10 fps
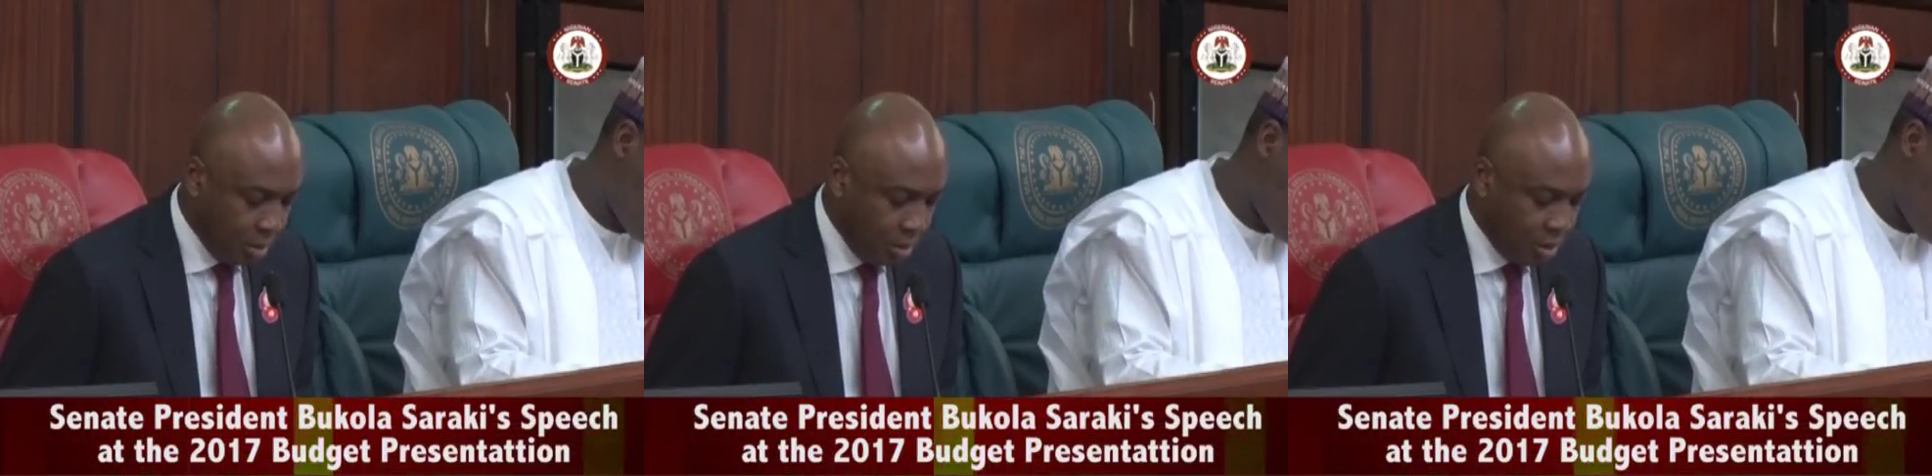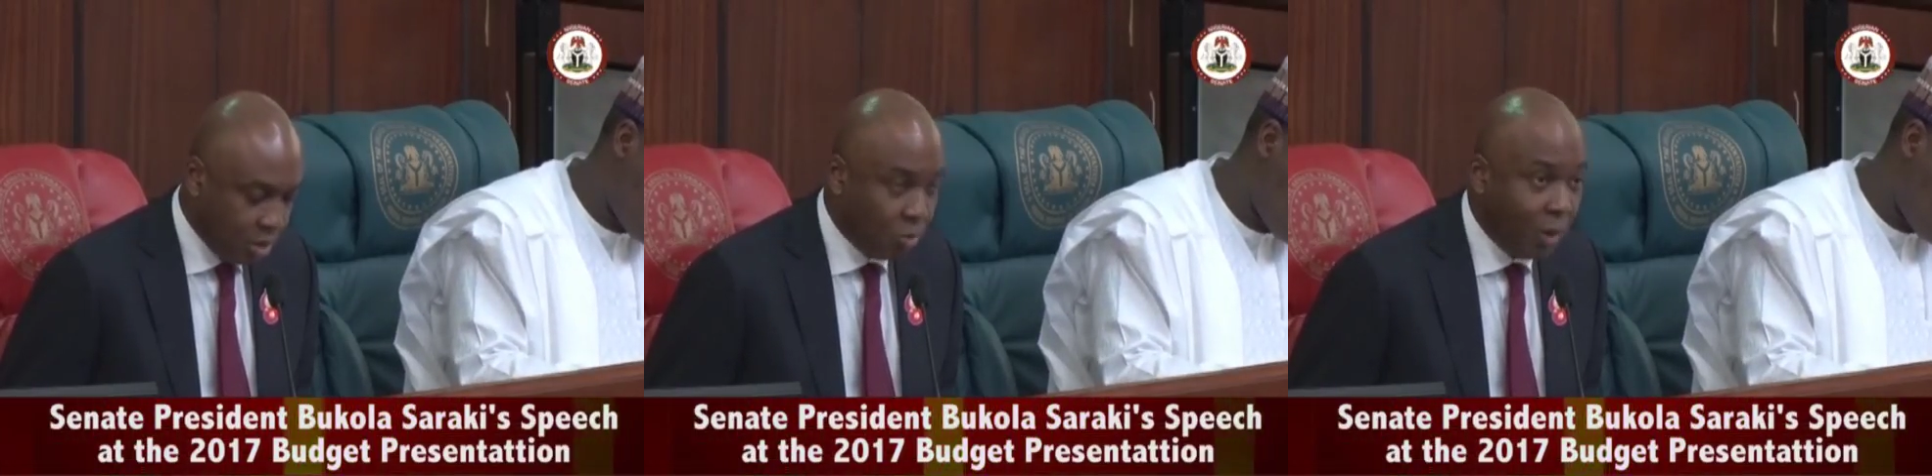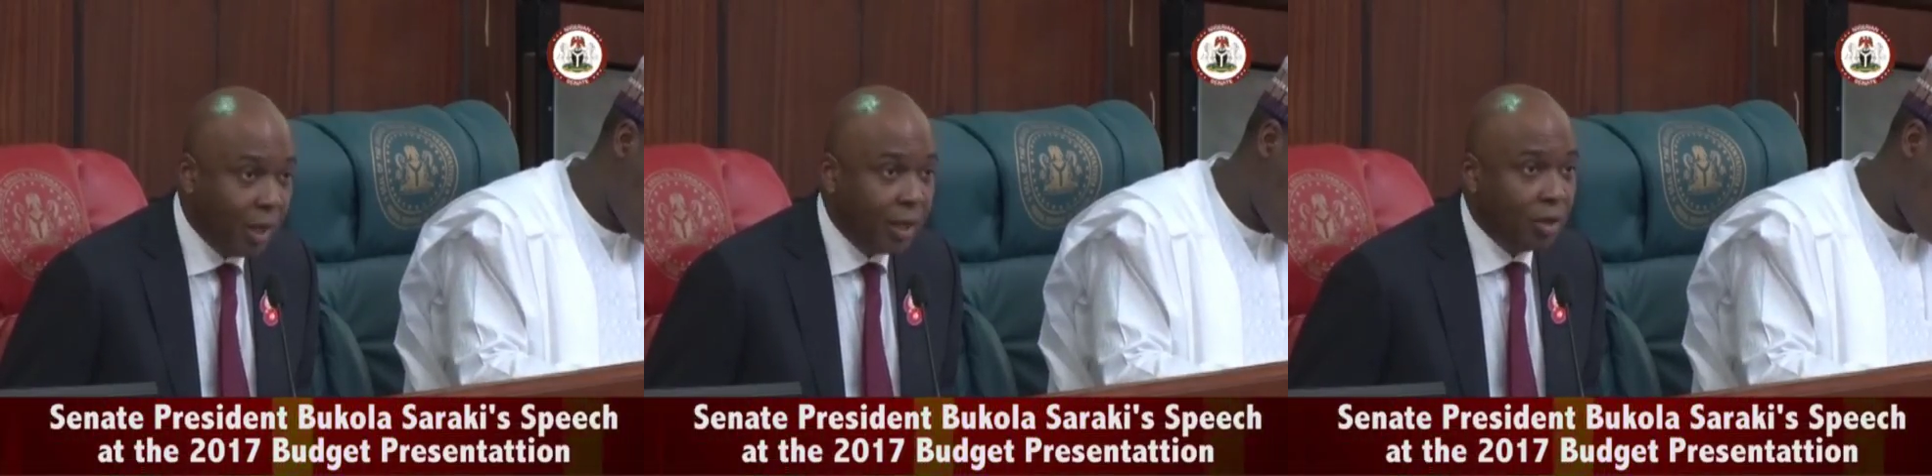This is
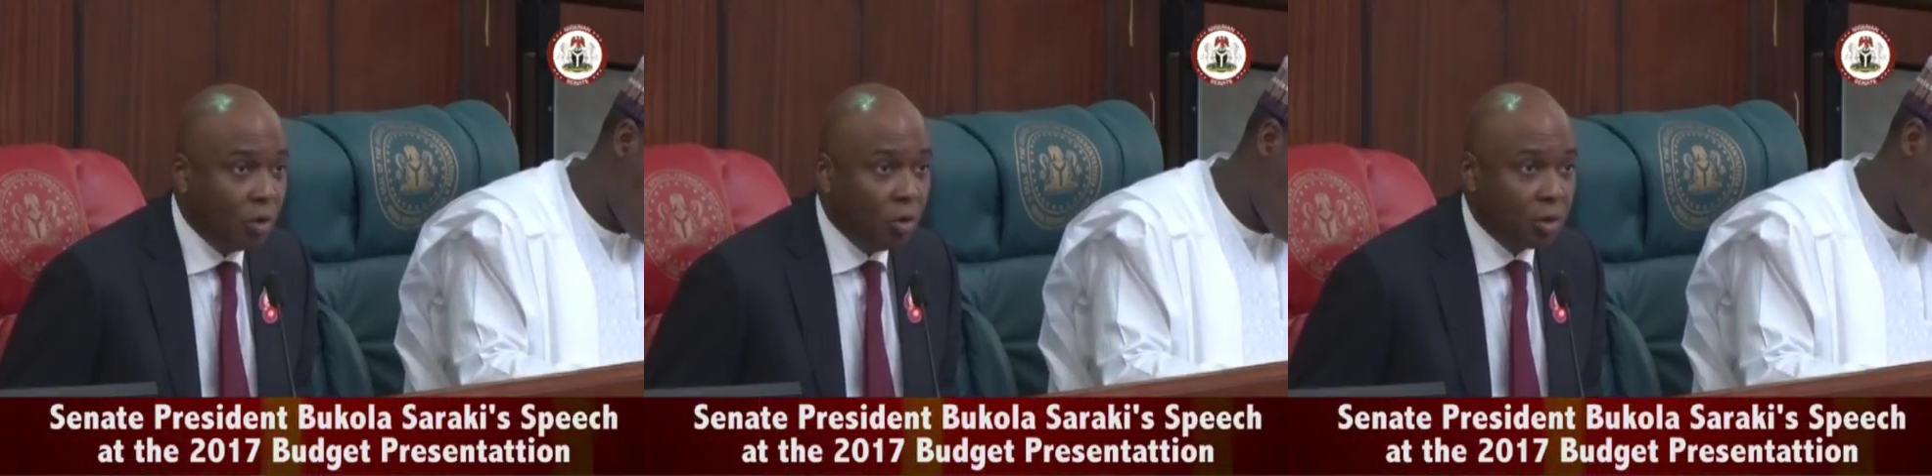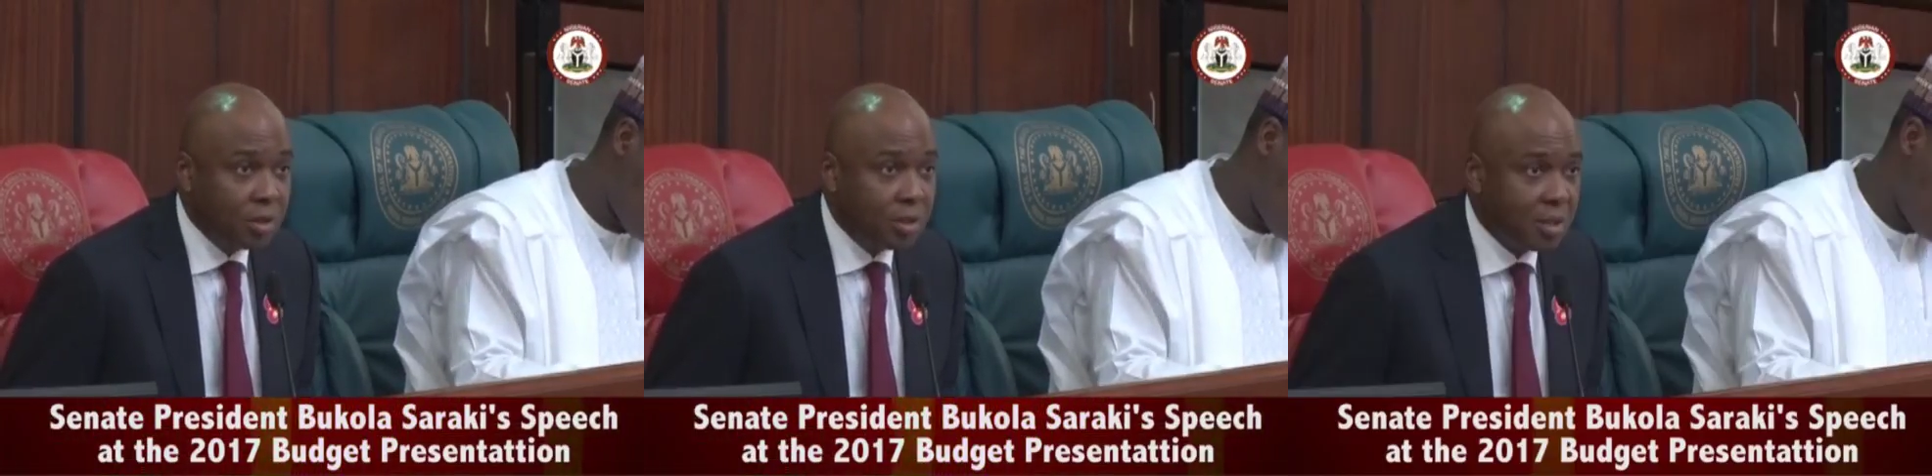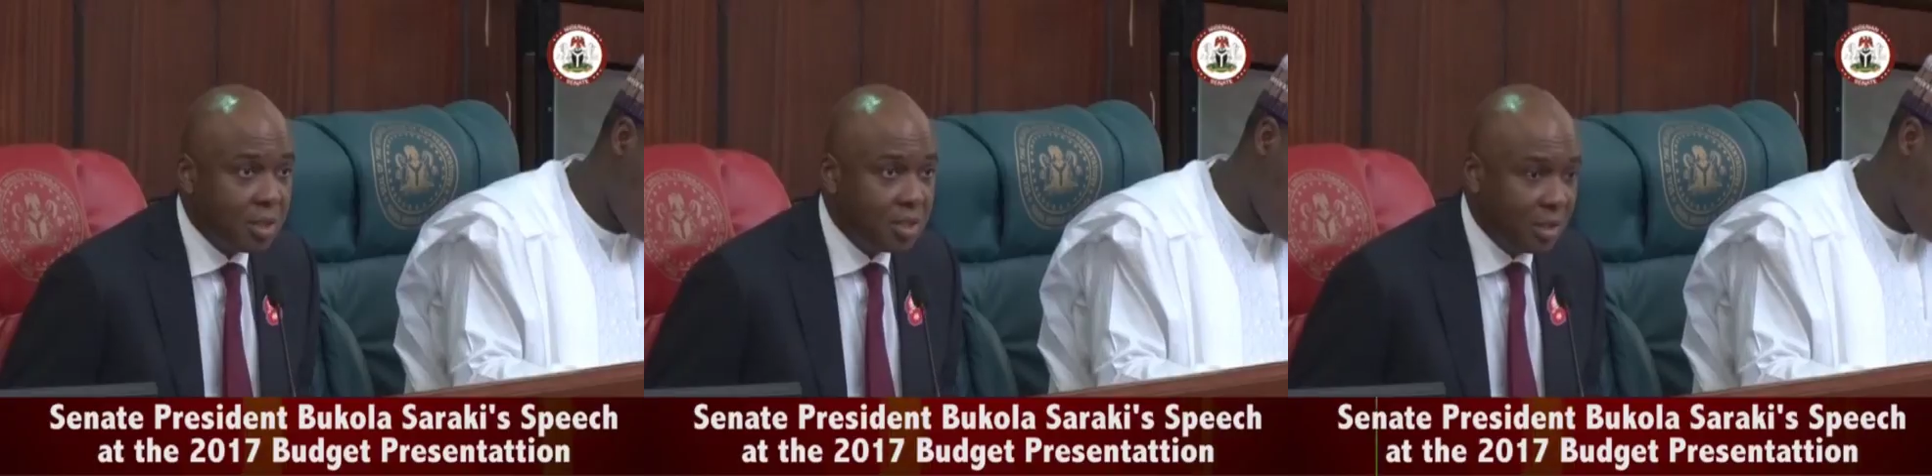why in
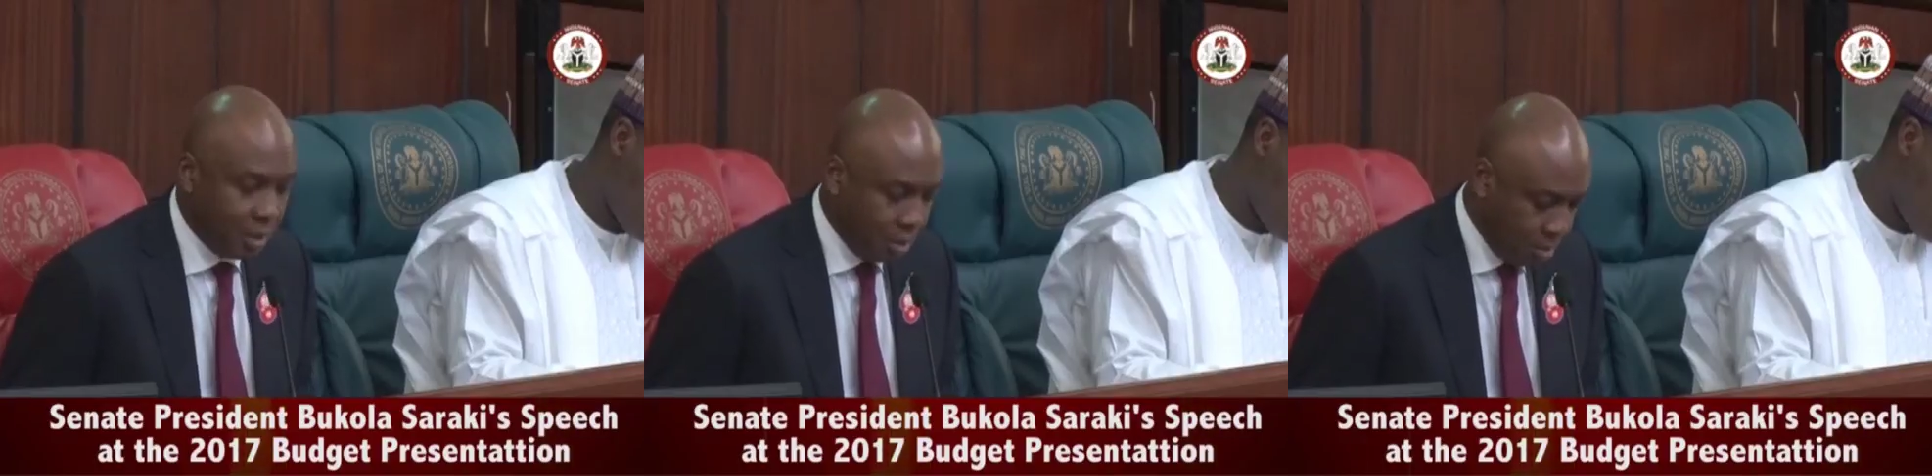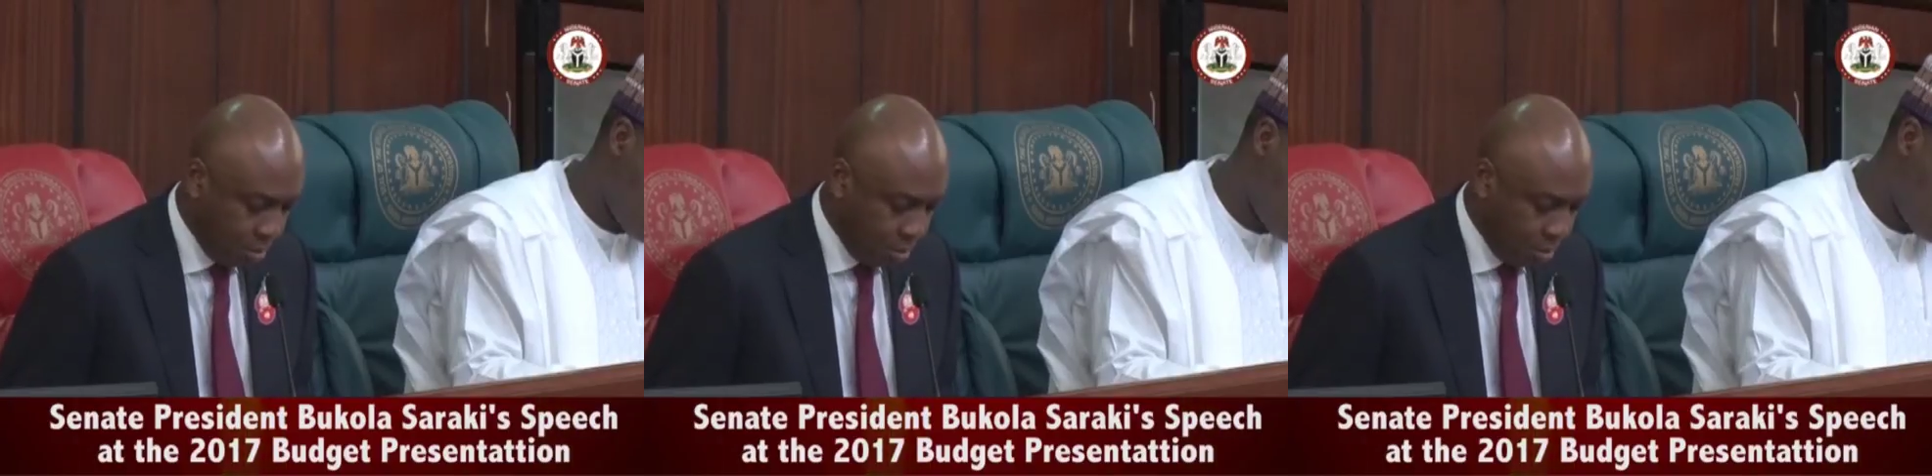August this year,